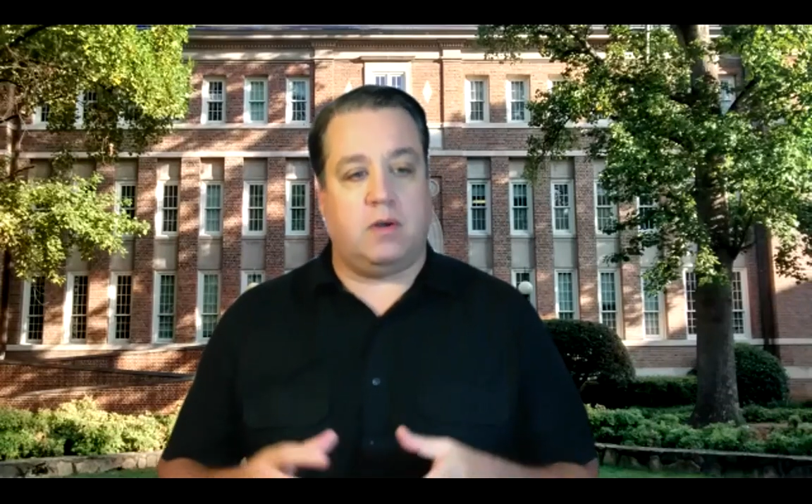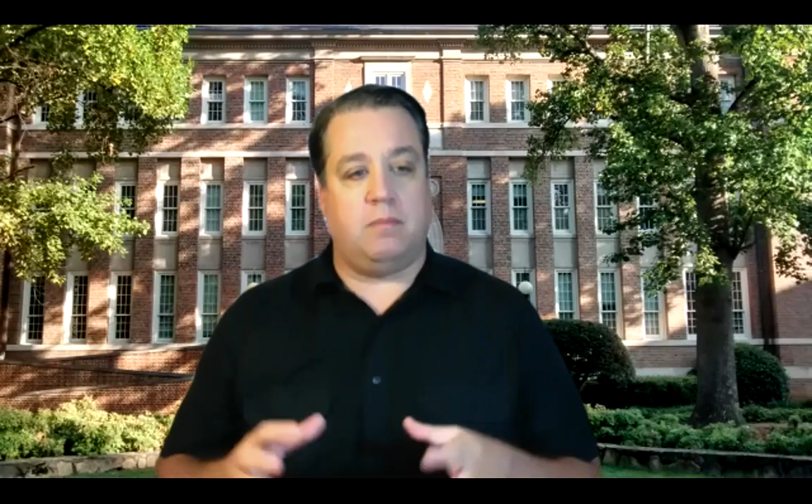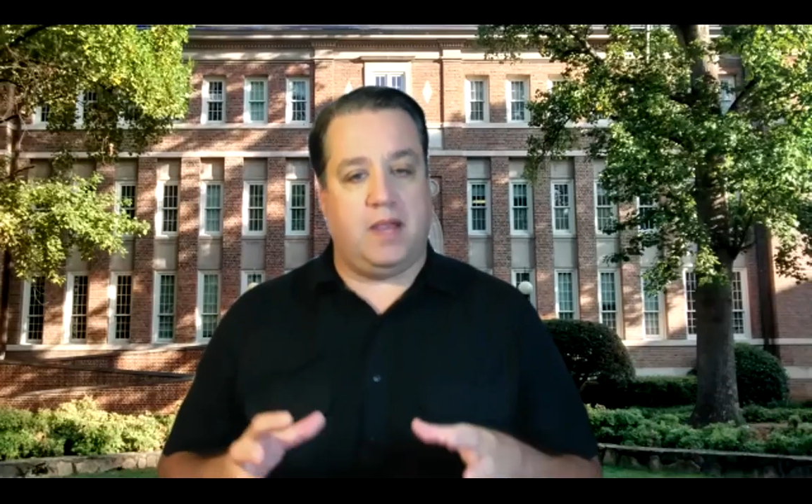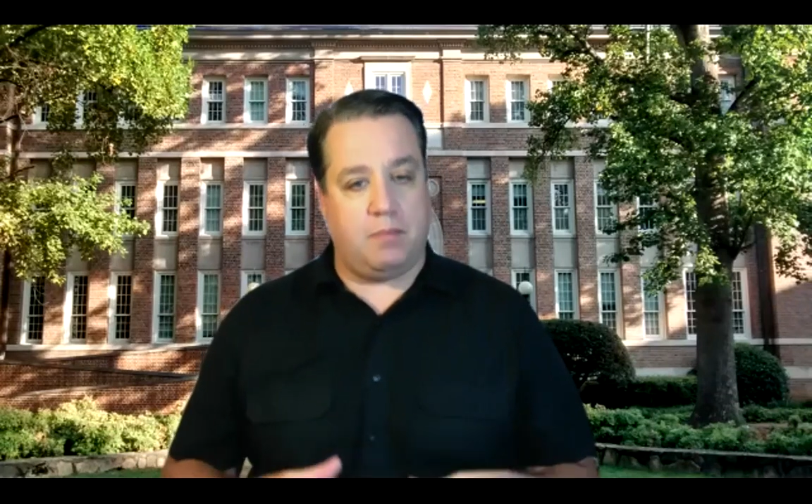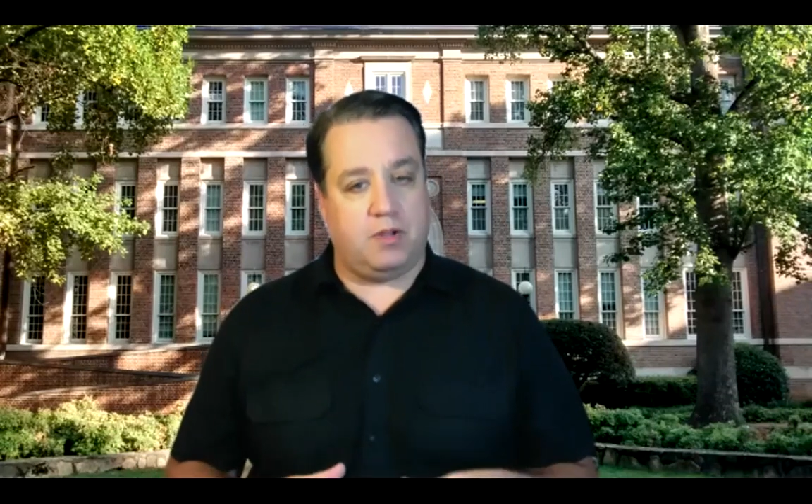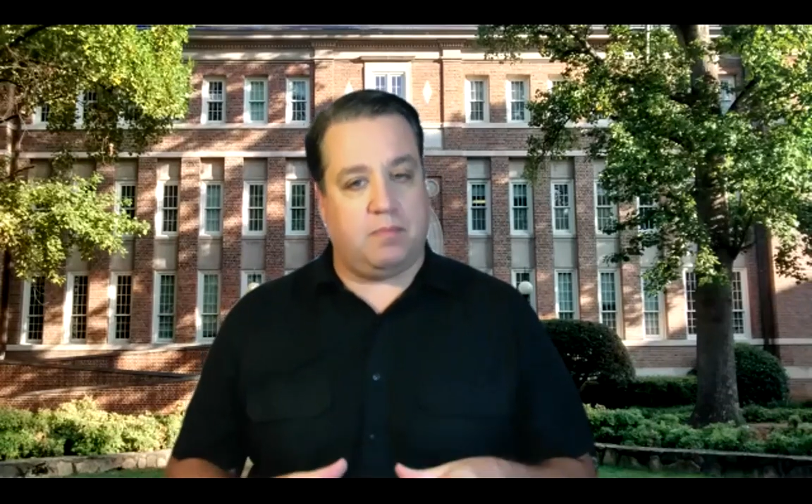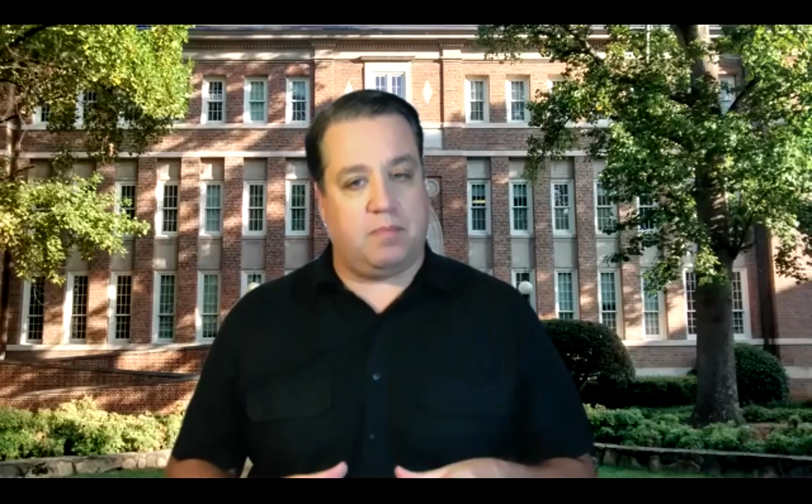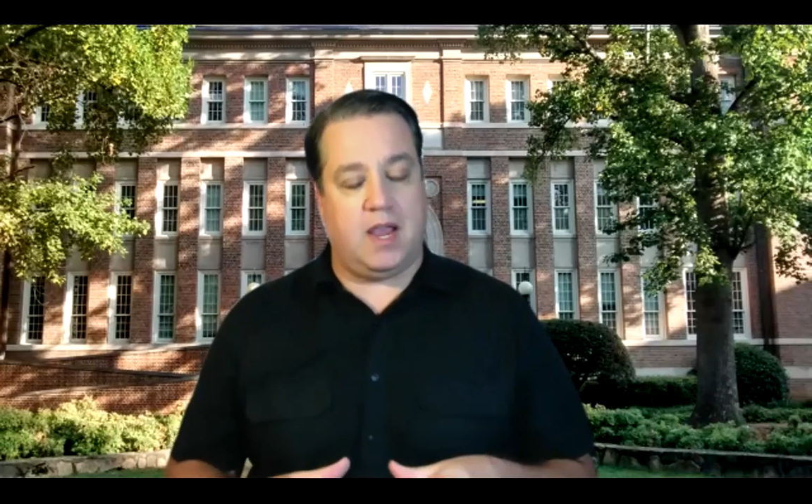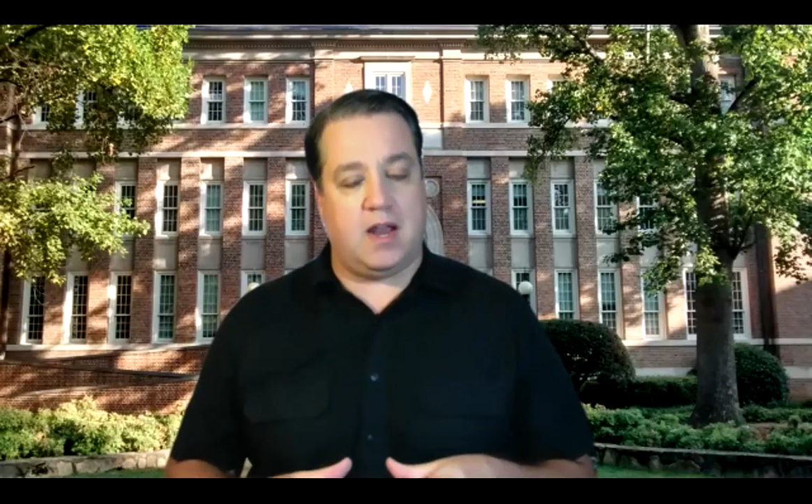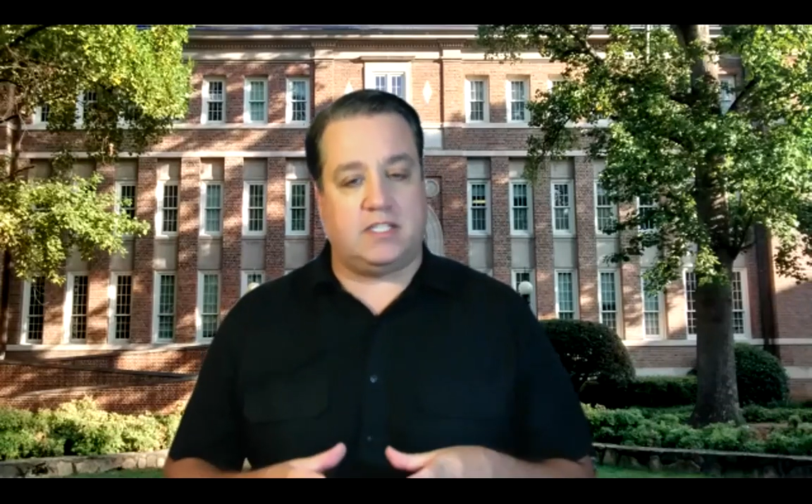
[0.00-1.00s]
be able to
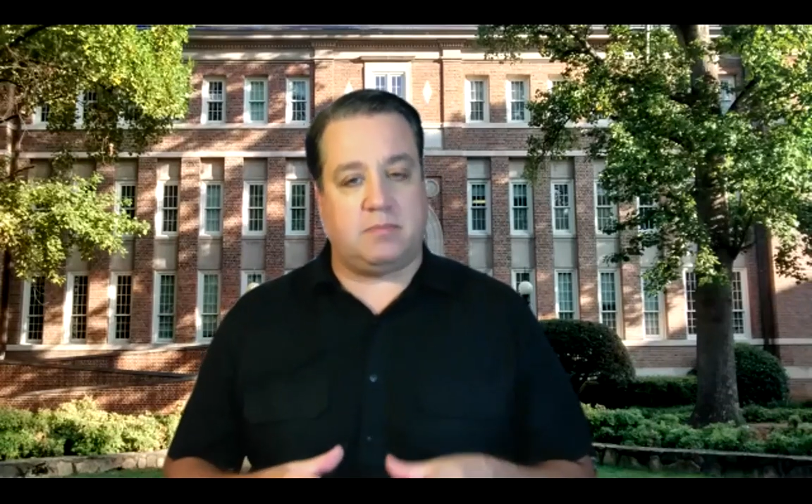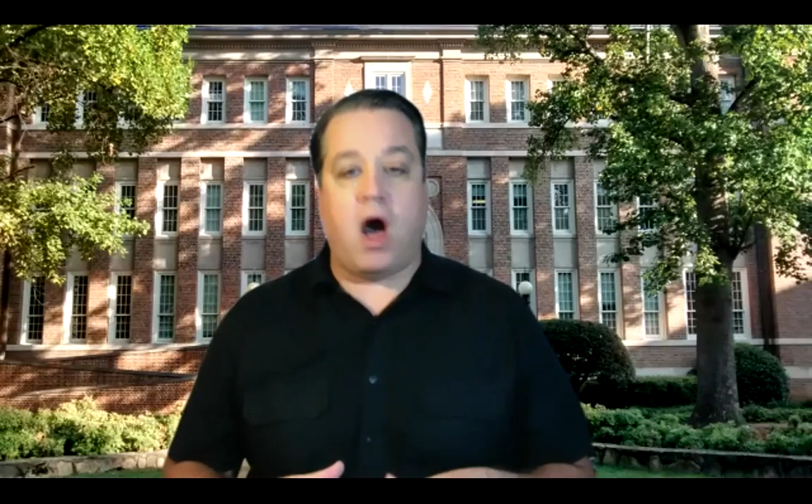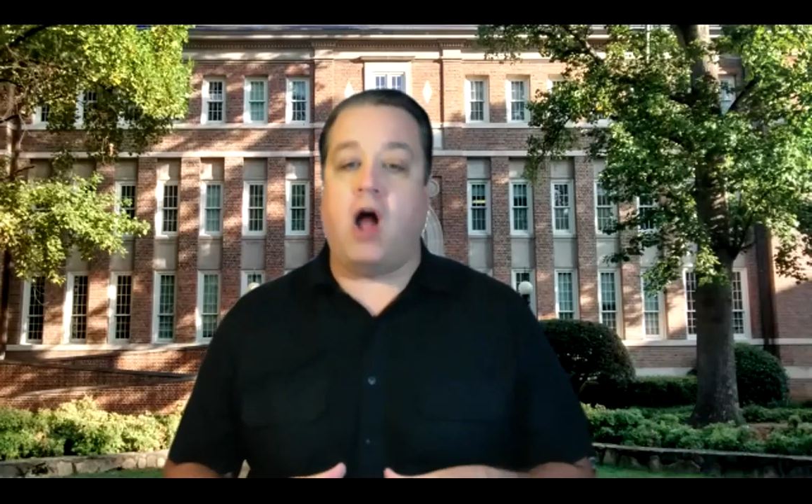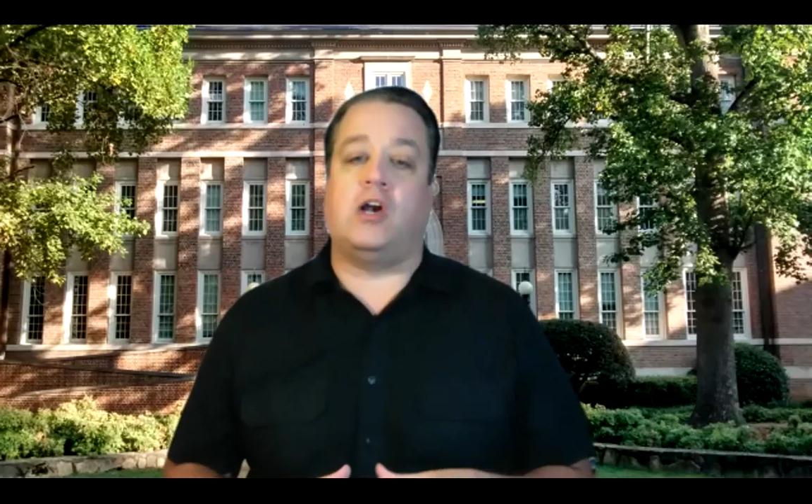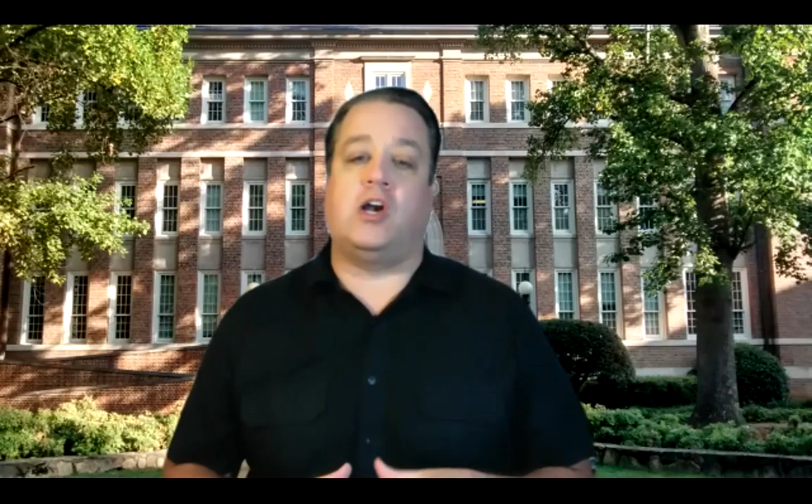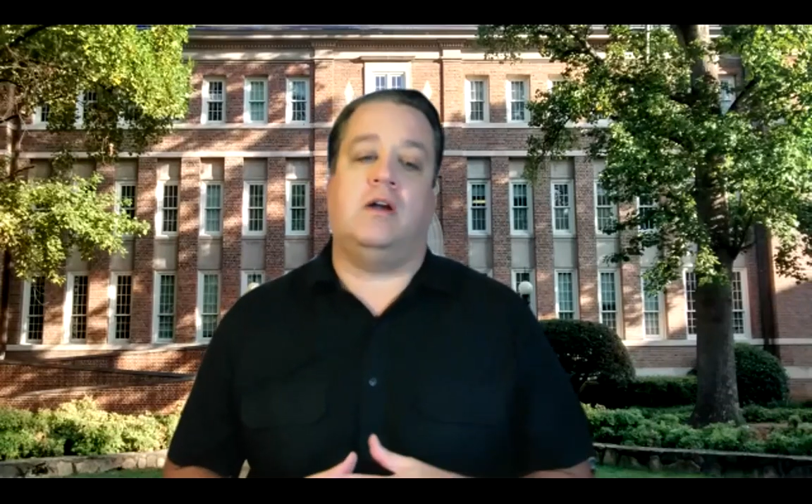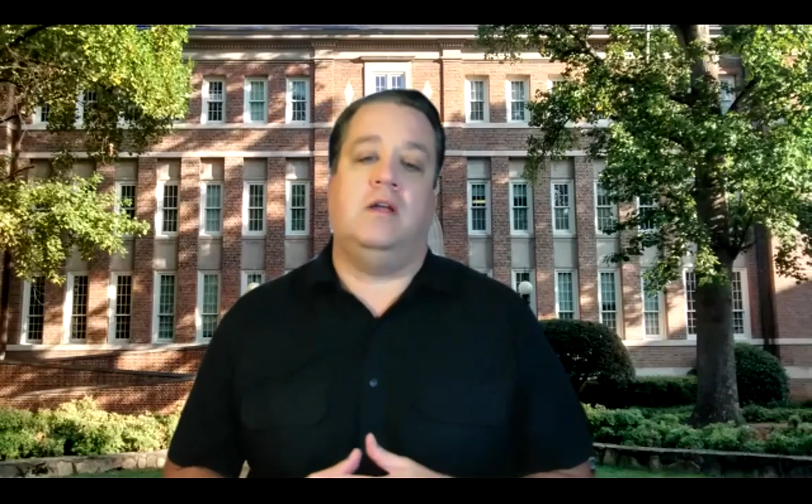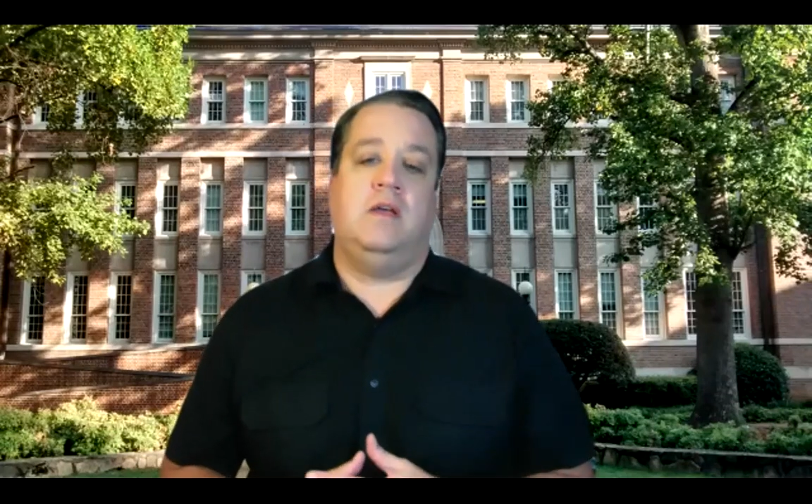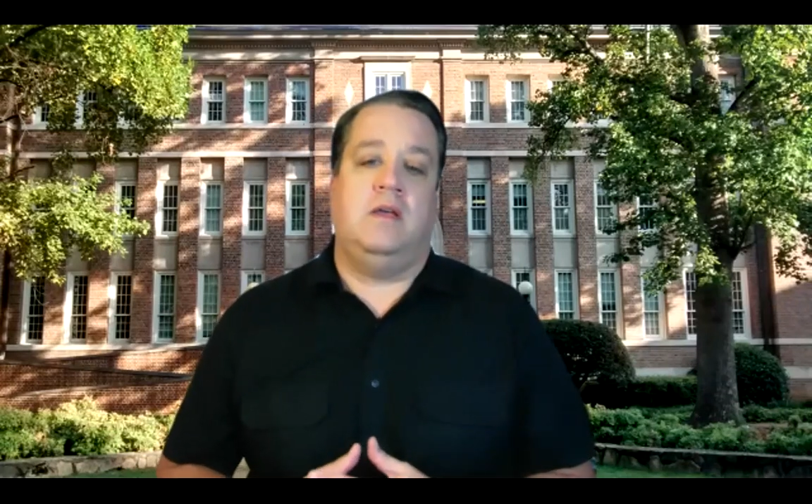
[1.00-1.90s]
be in a smaller